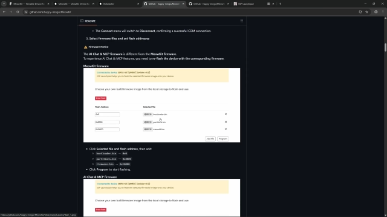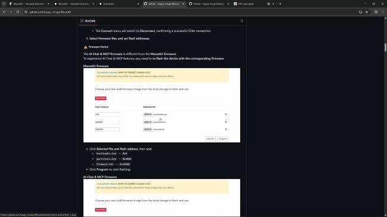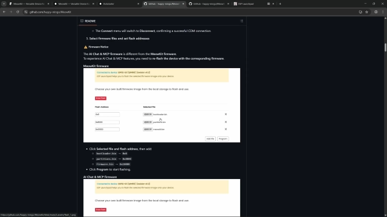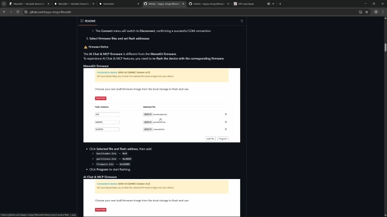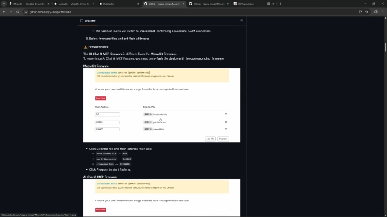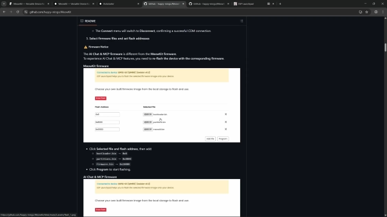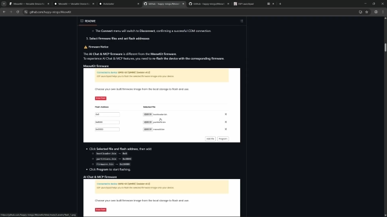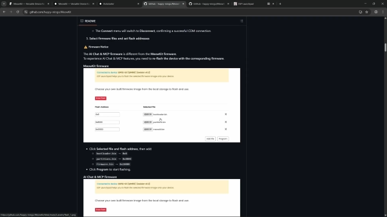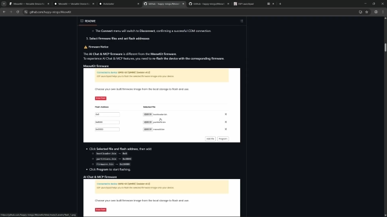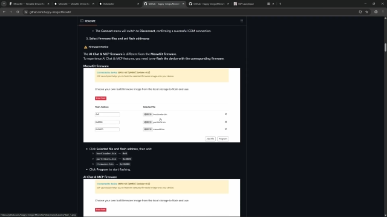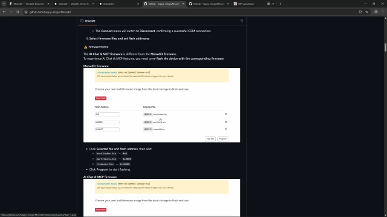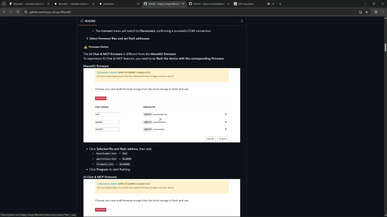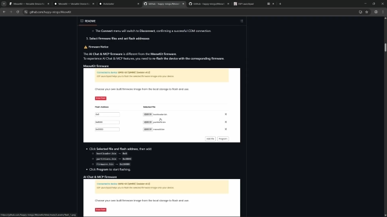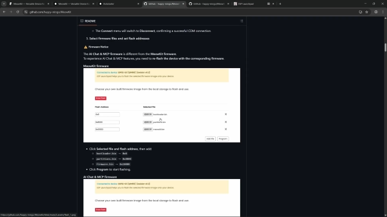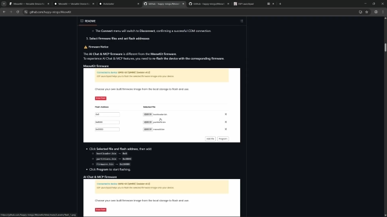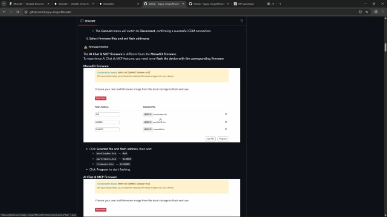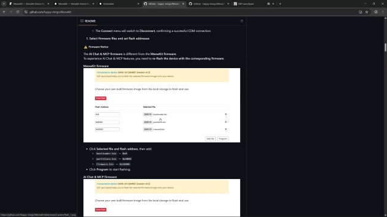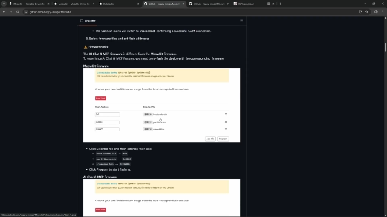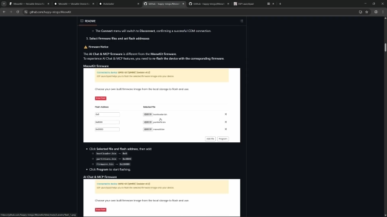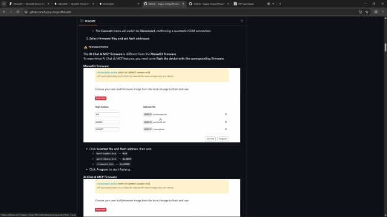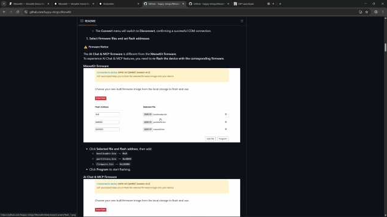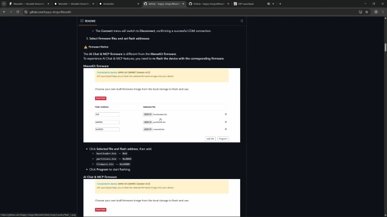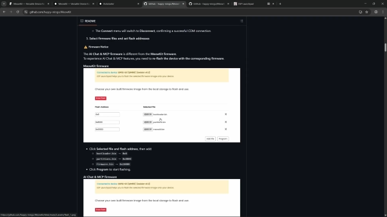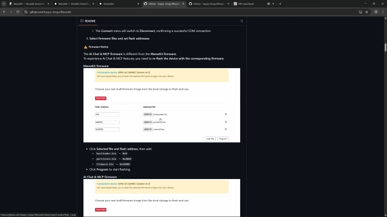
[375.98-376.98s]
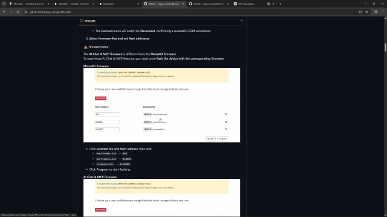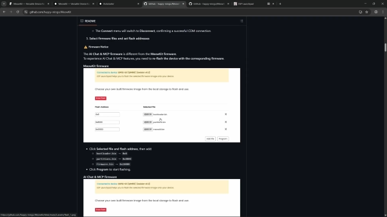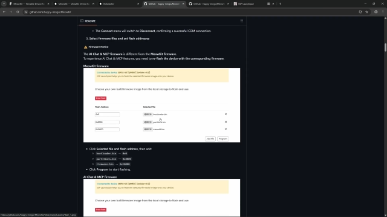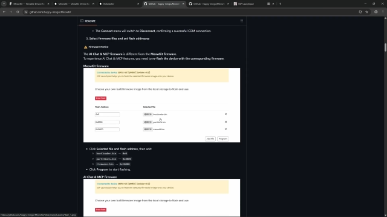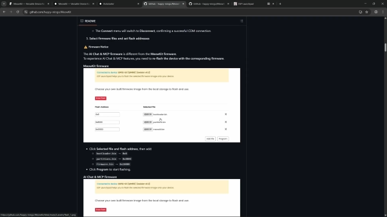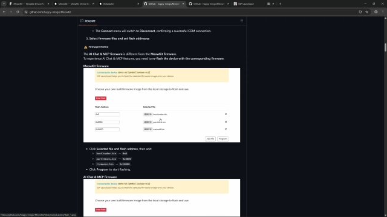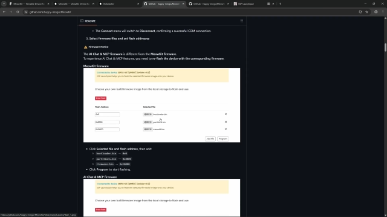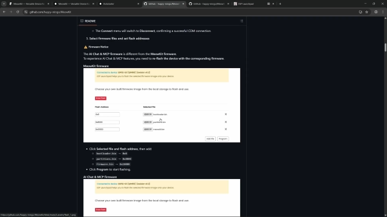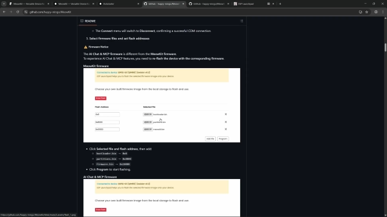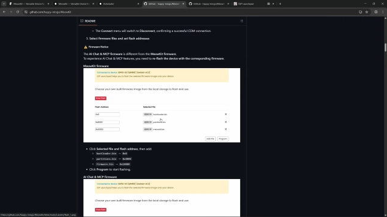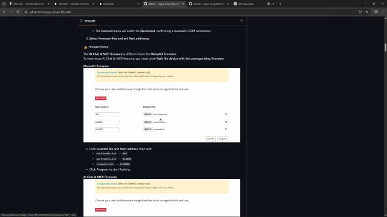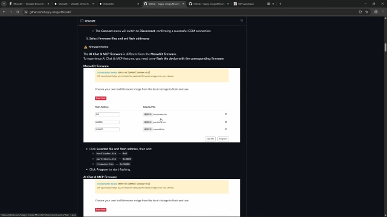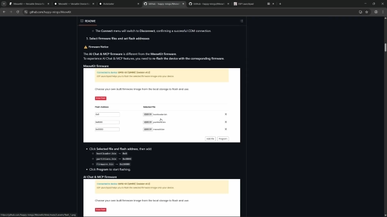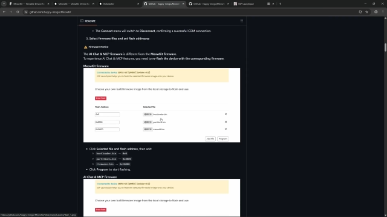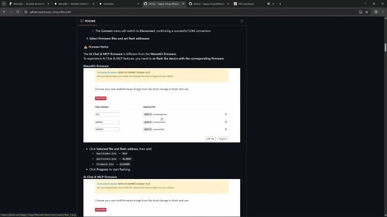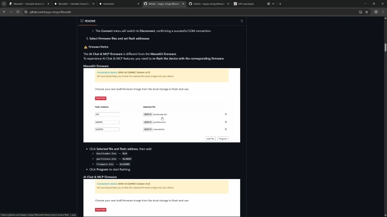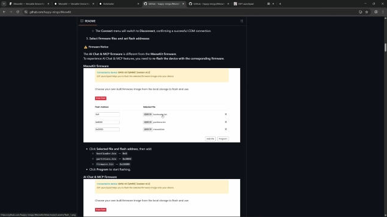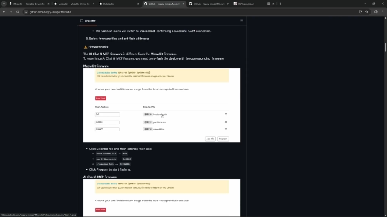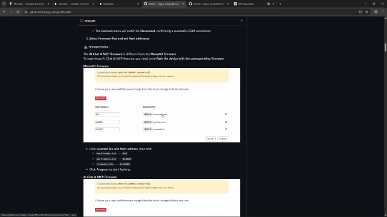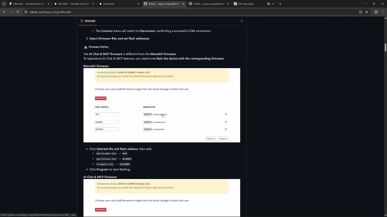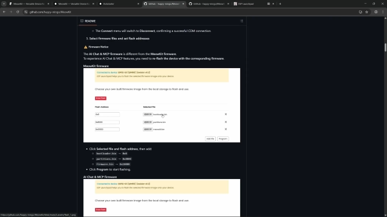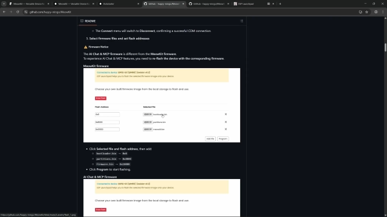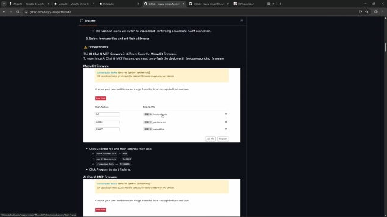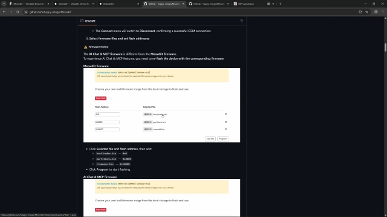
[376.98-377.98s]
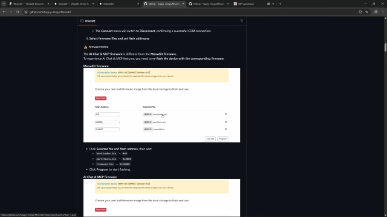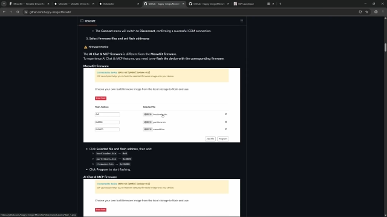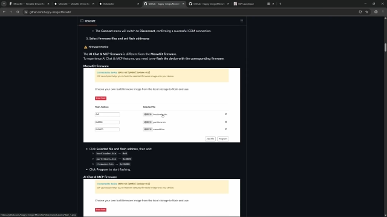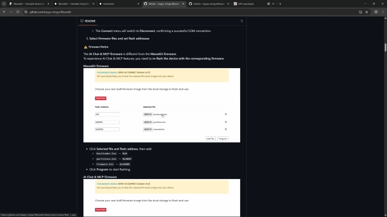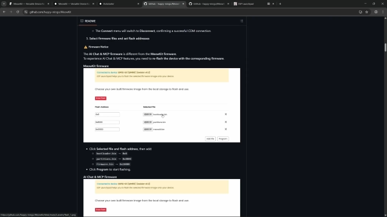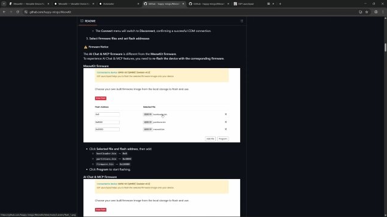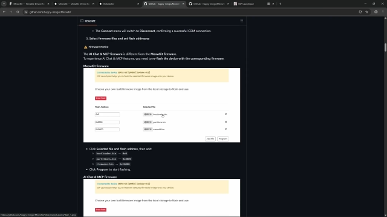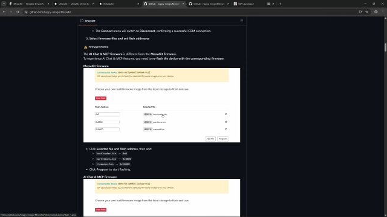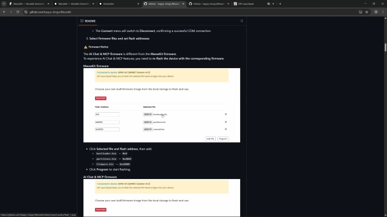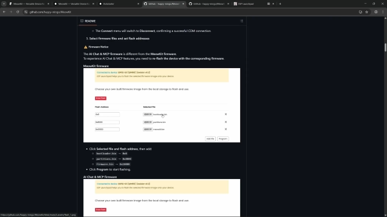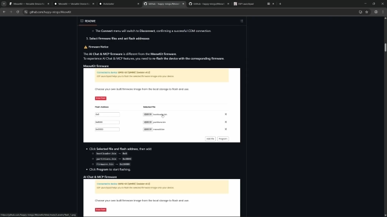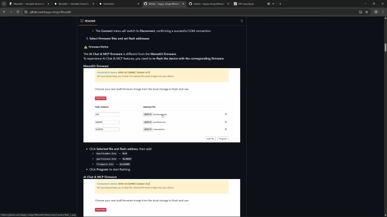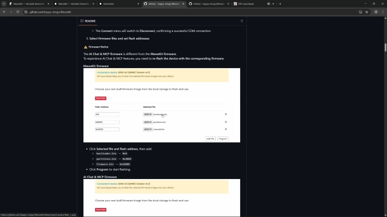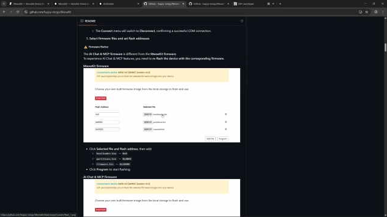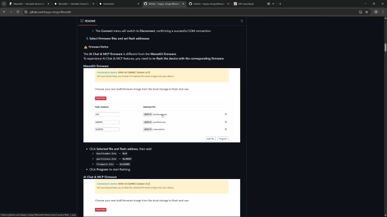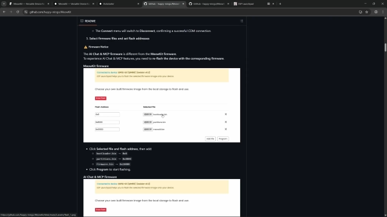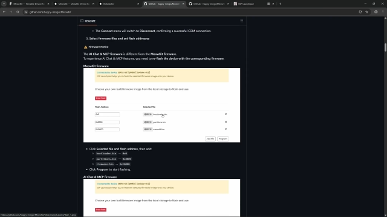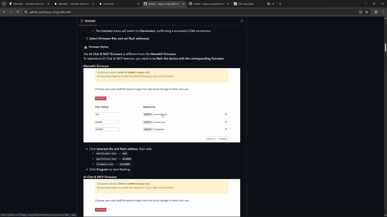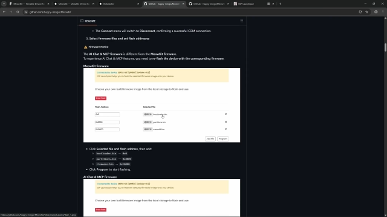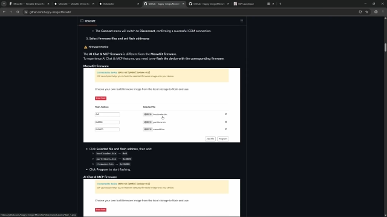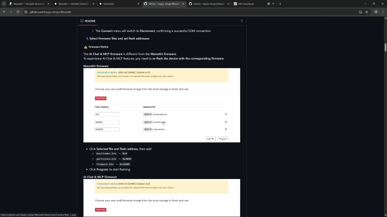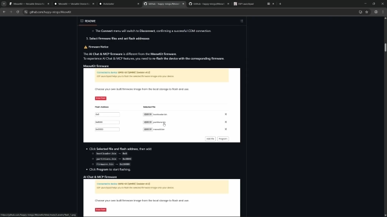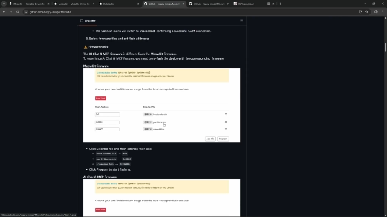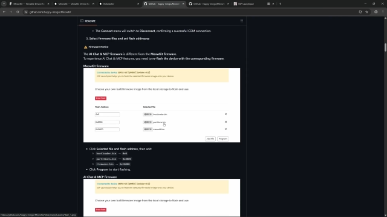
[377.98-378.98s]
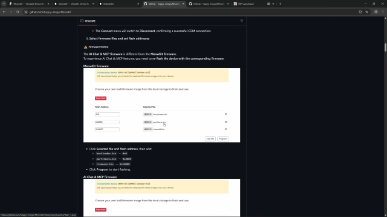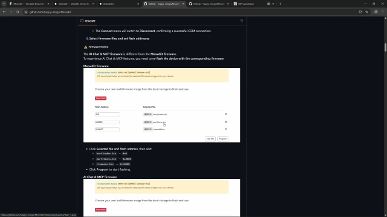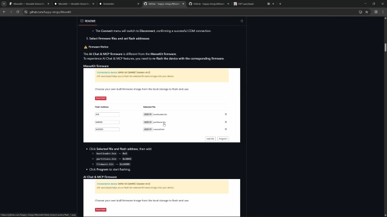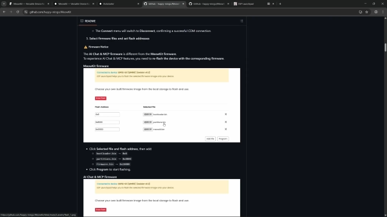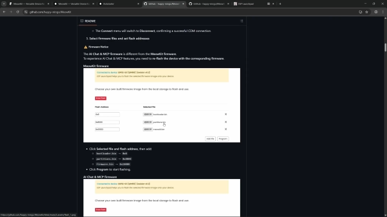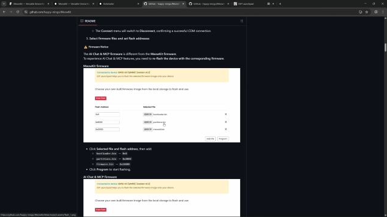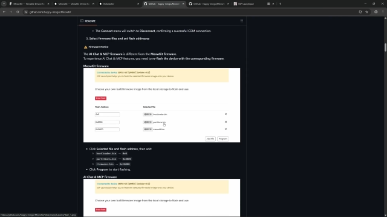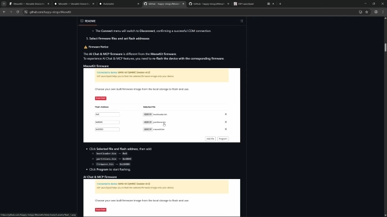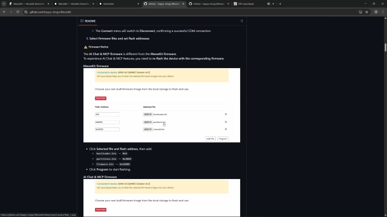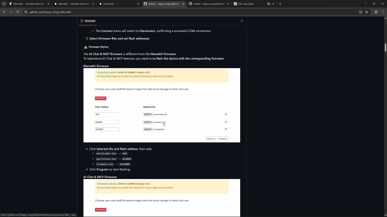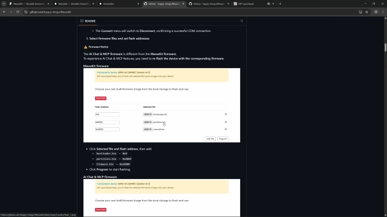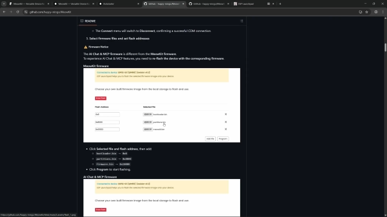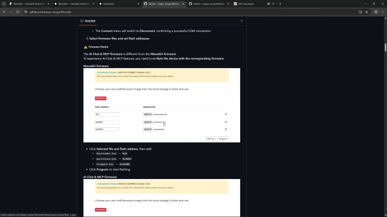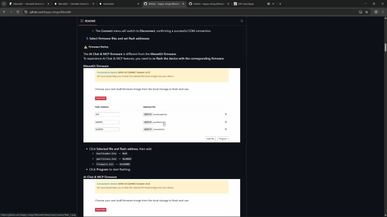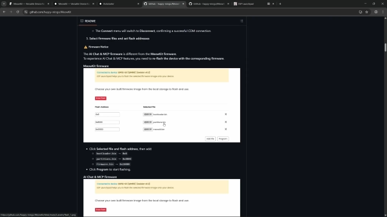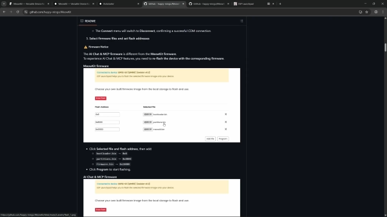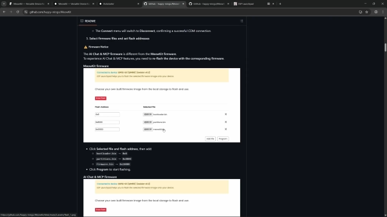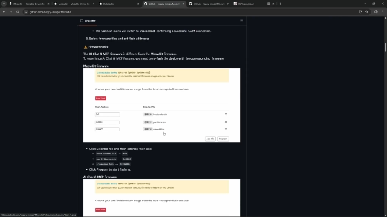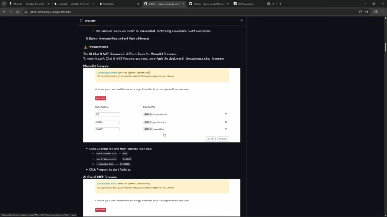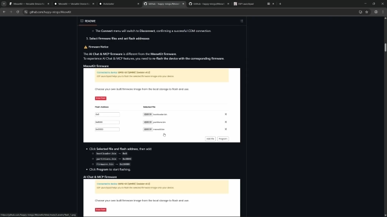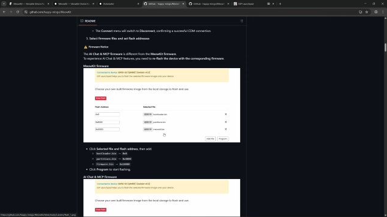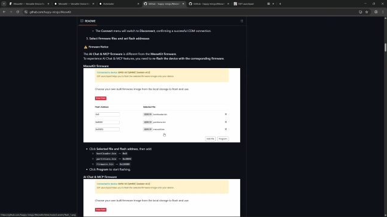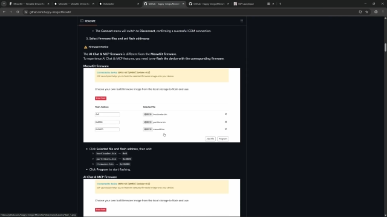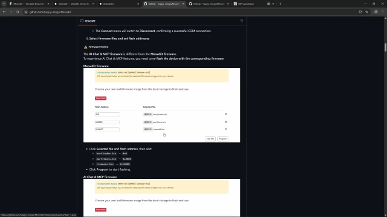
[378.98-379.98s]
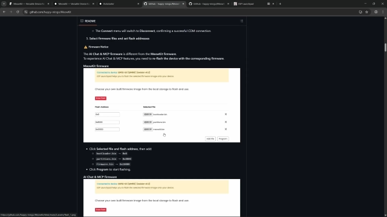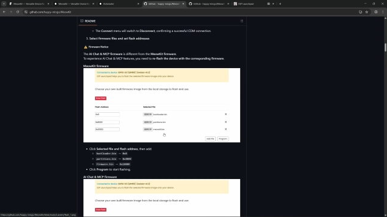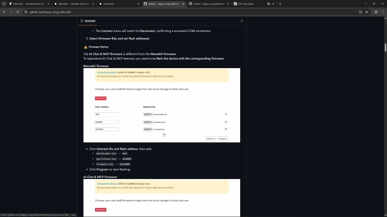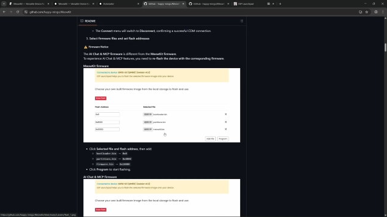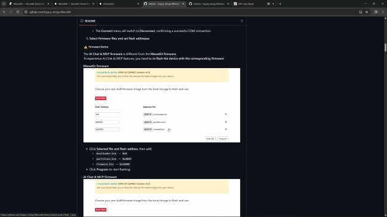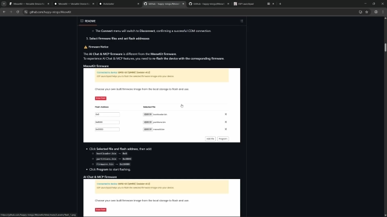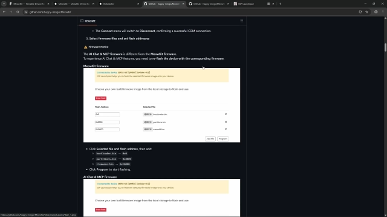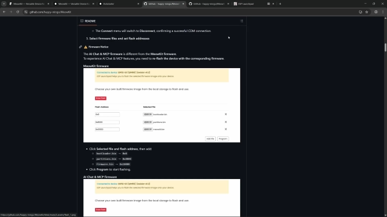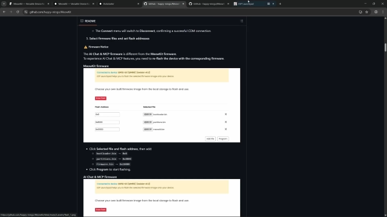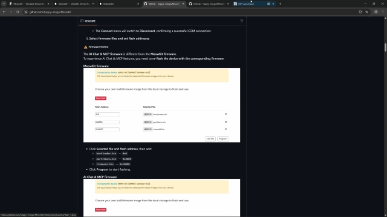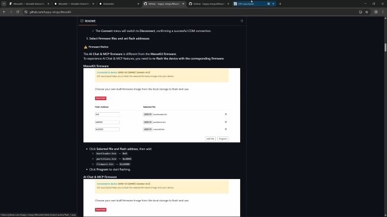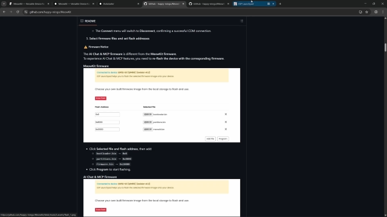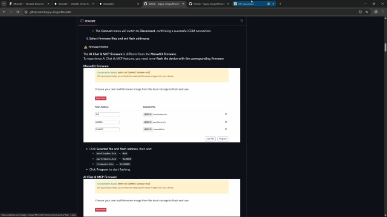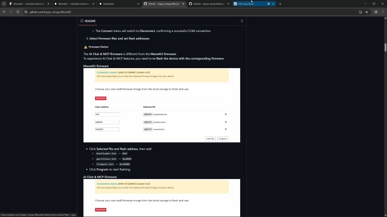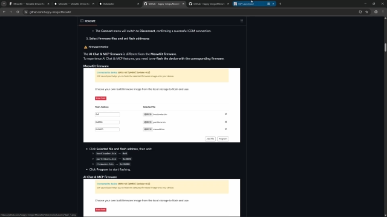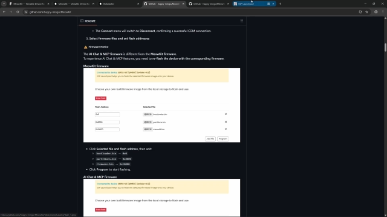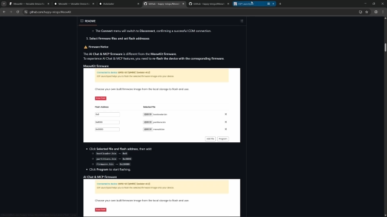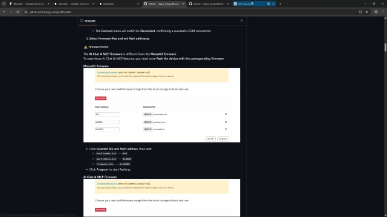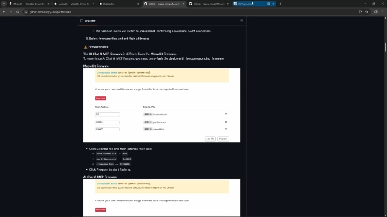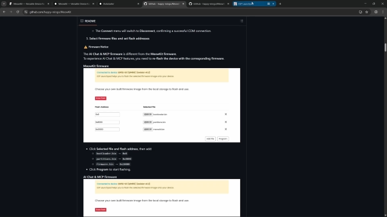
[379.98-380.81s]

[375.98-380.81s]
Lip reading: No face is visible, so there are no lips to read.